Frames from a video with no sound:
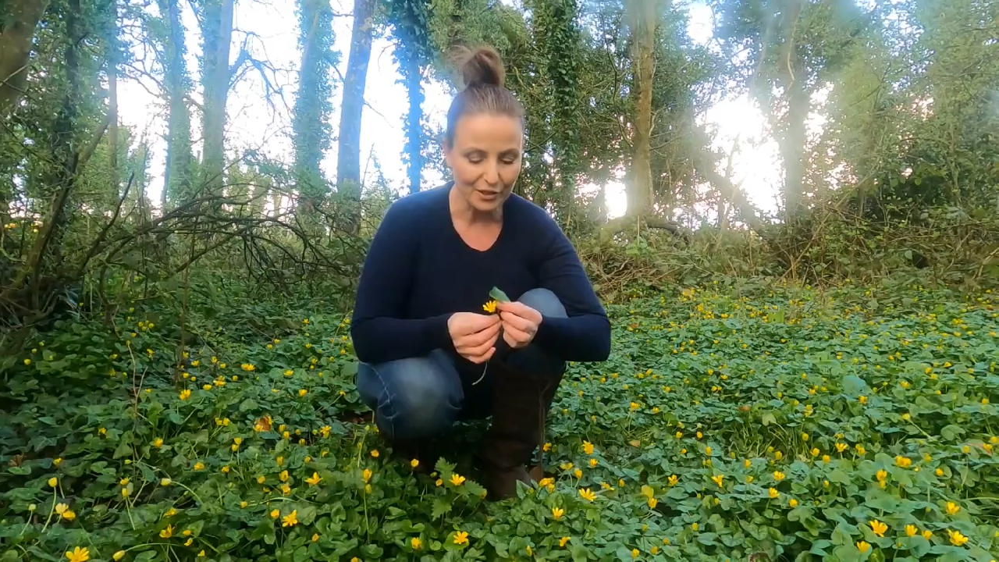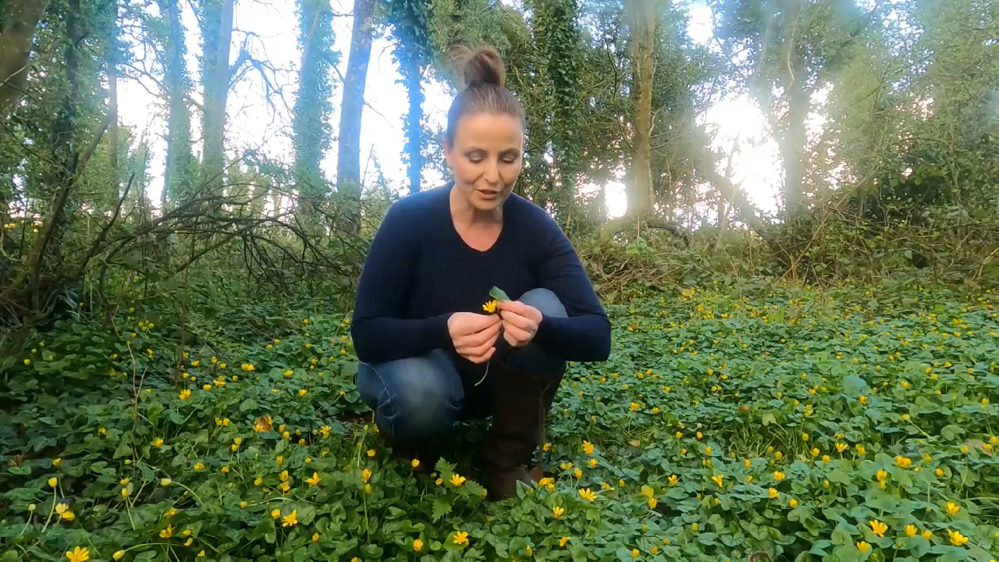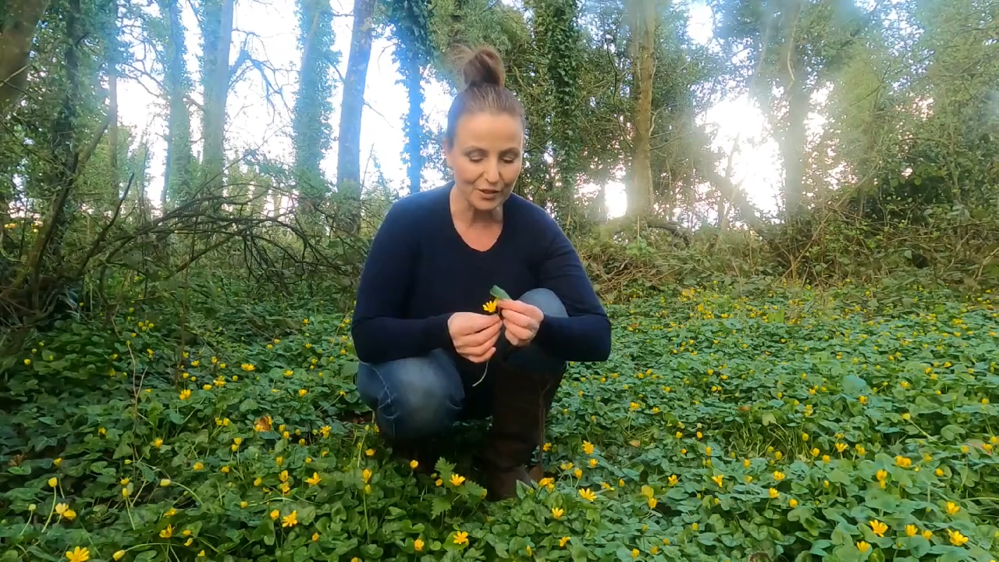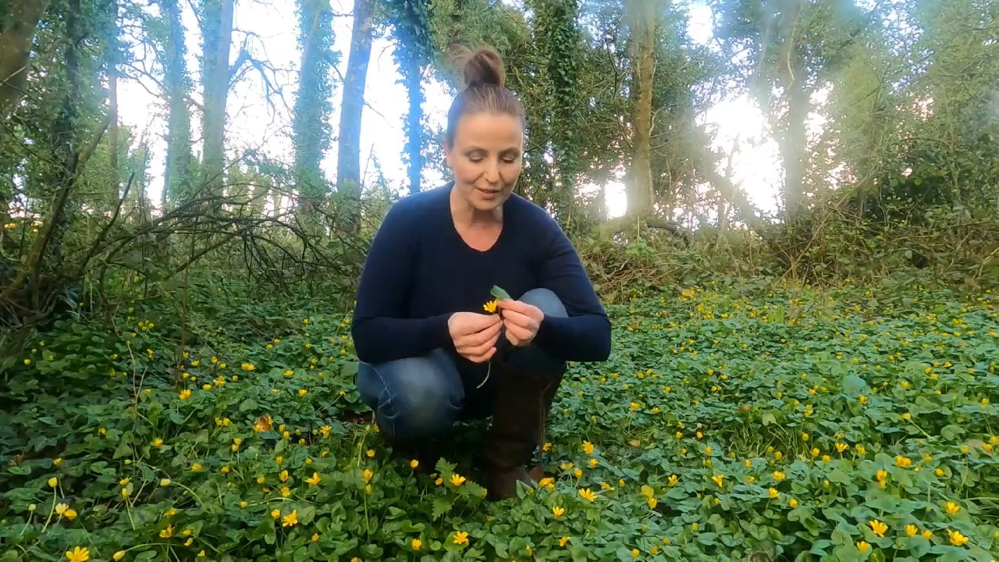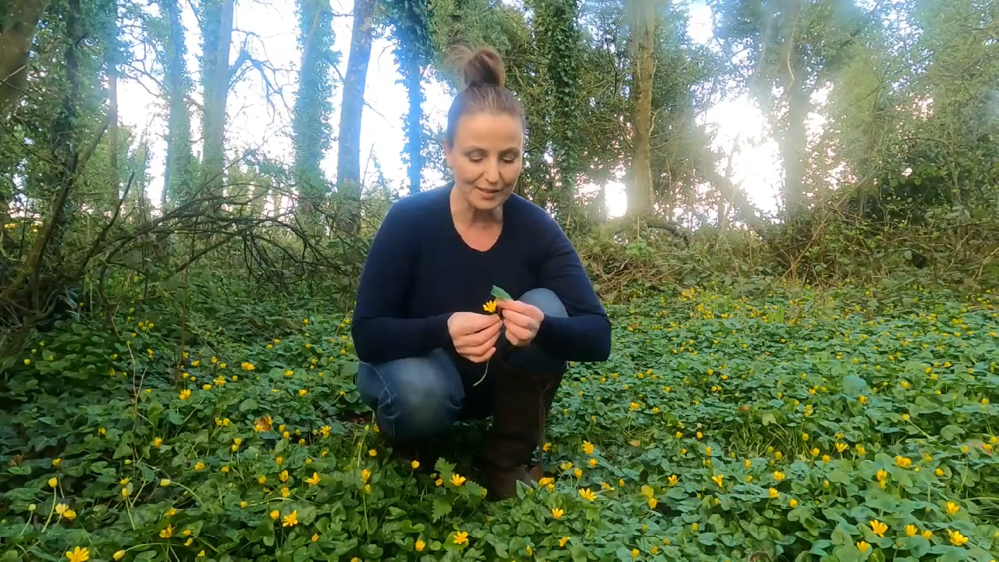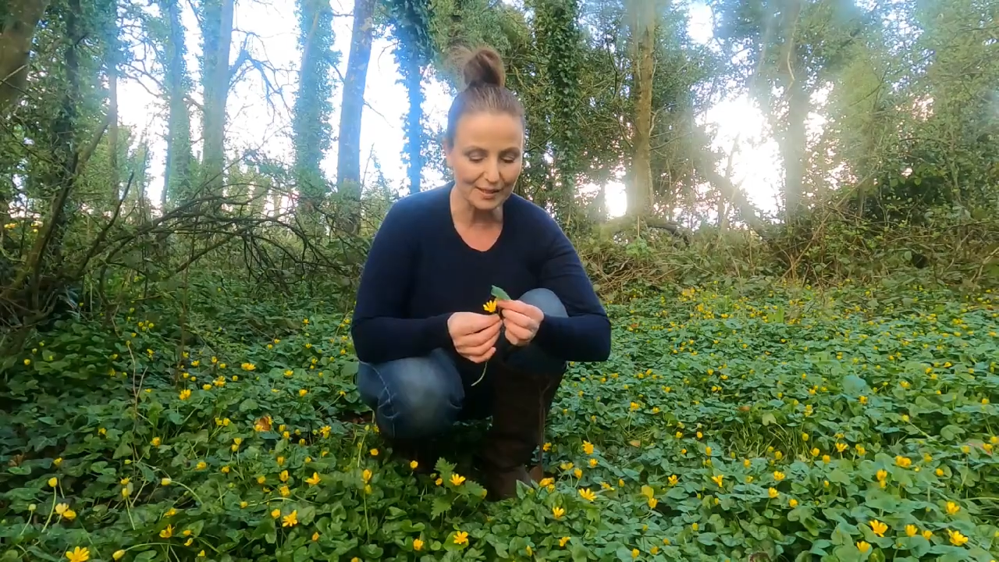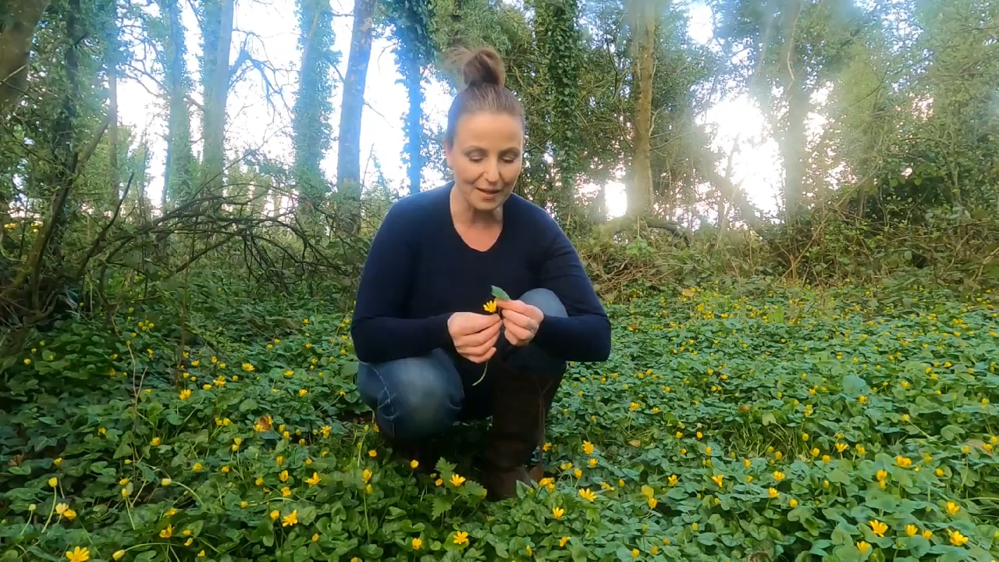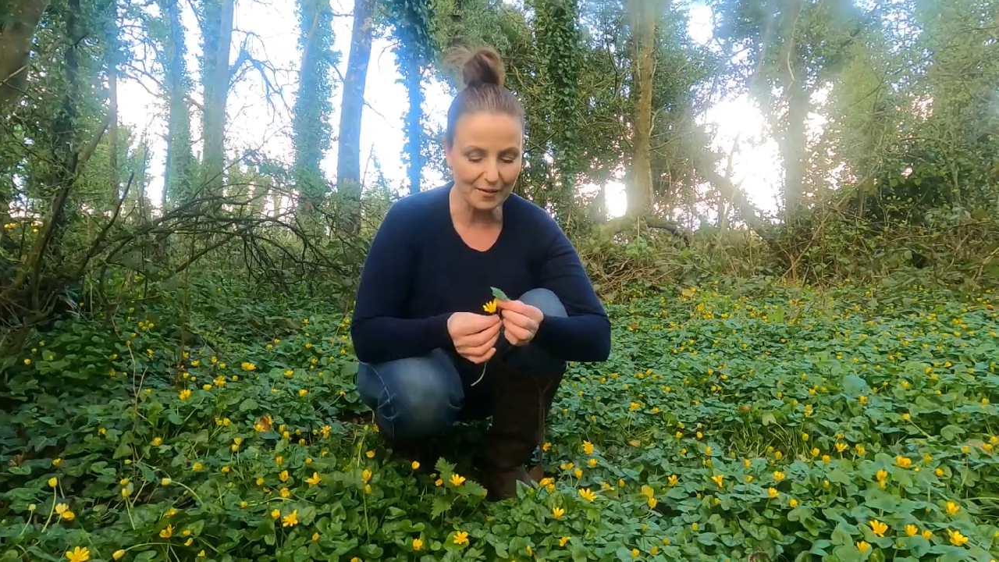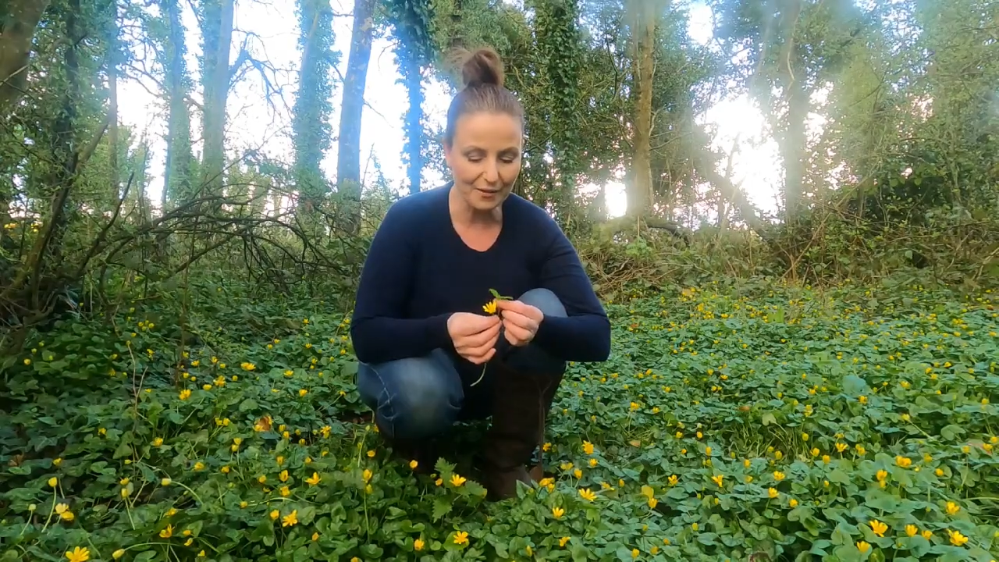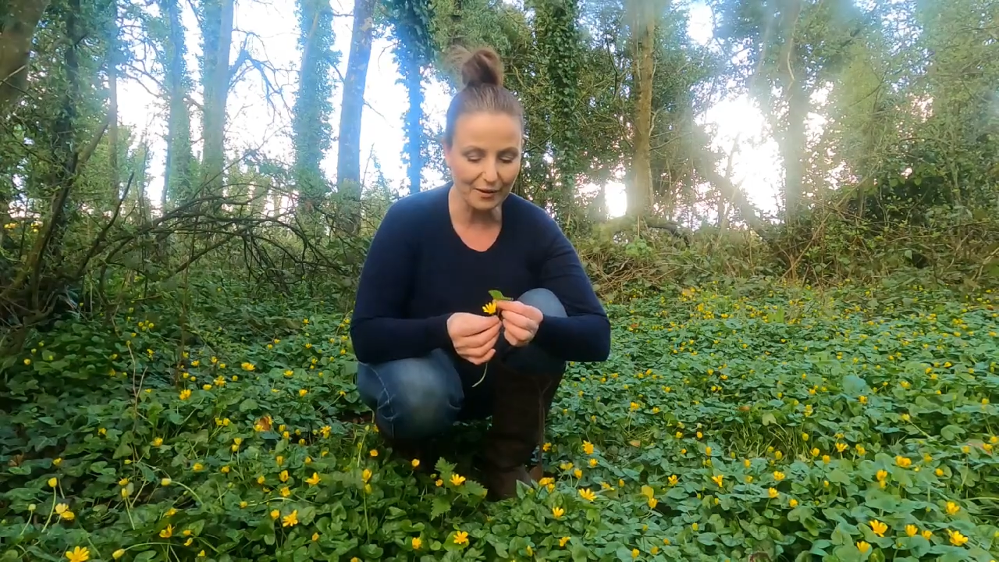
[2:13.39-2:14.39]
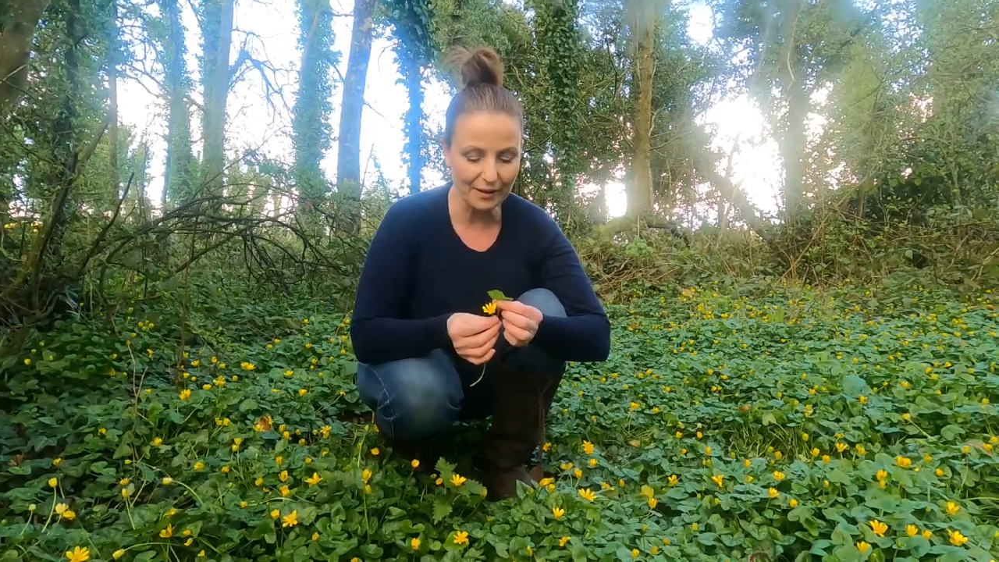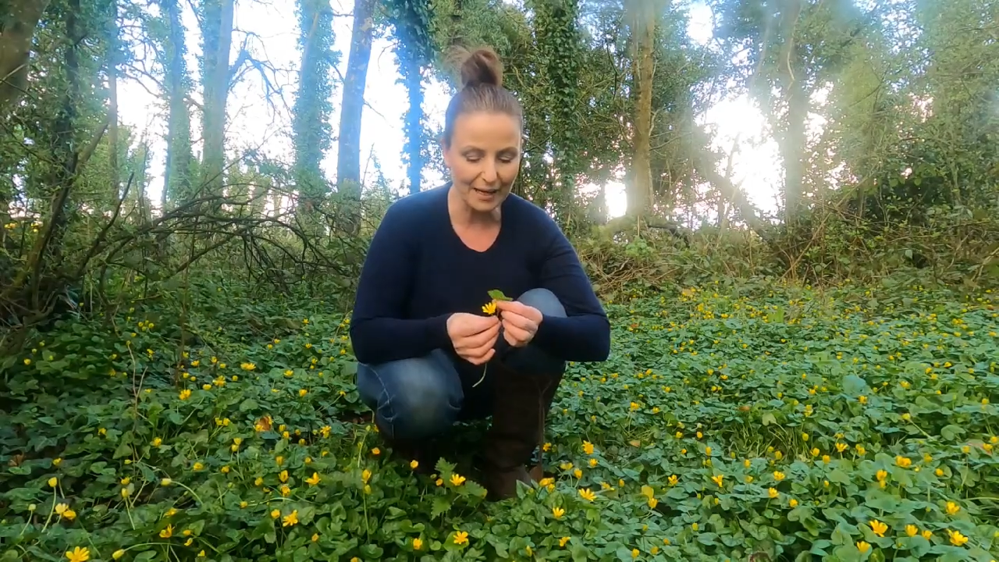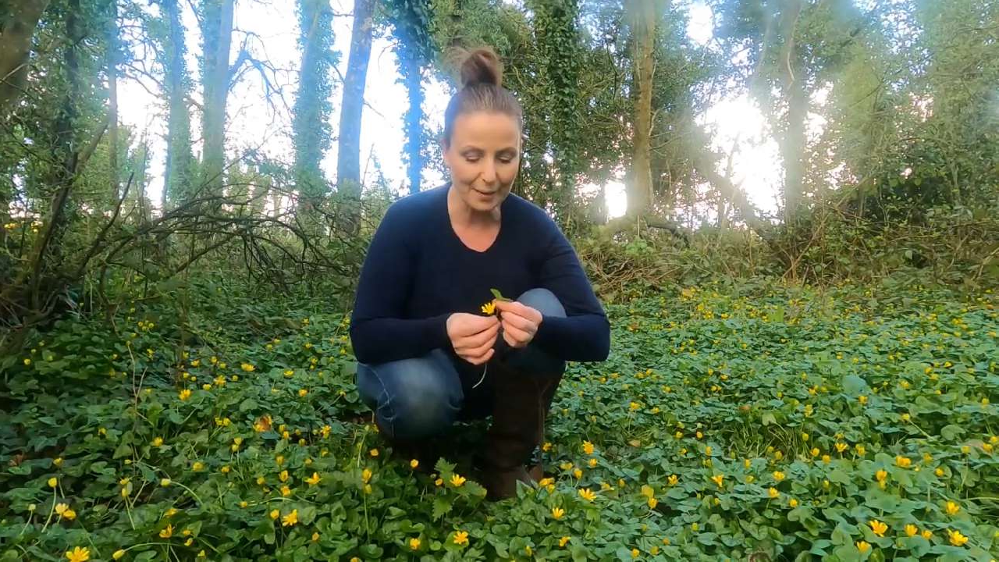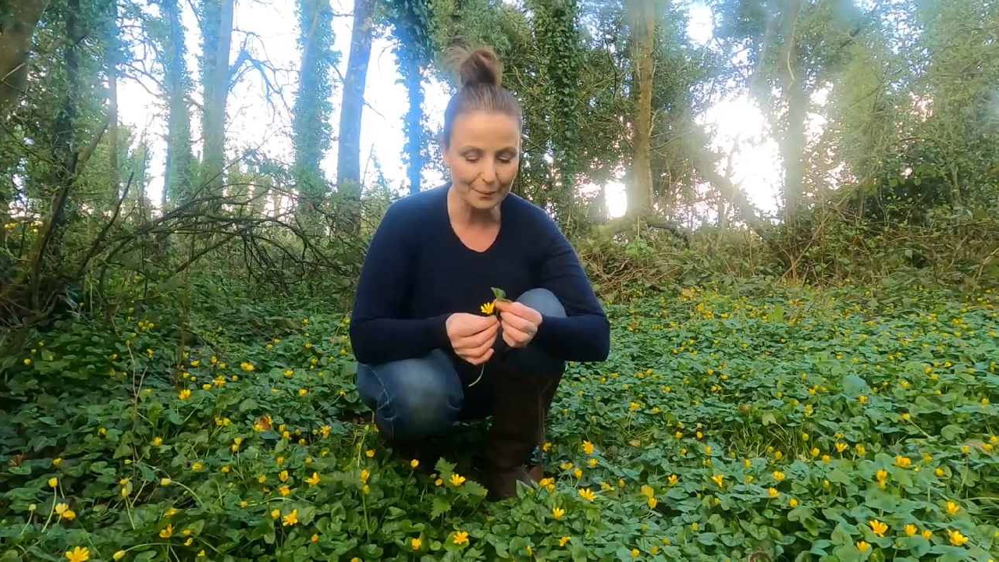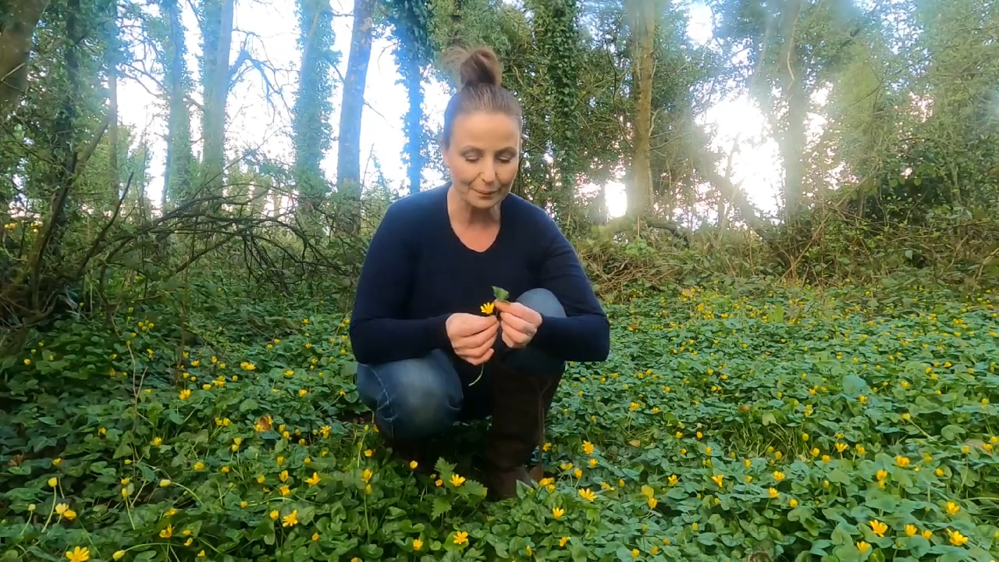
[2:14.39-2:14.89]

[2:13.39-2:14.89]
she's a very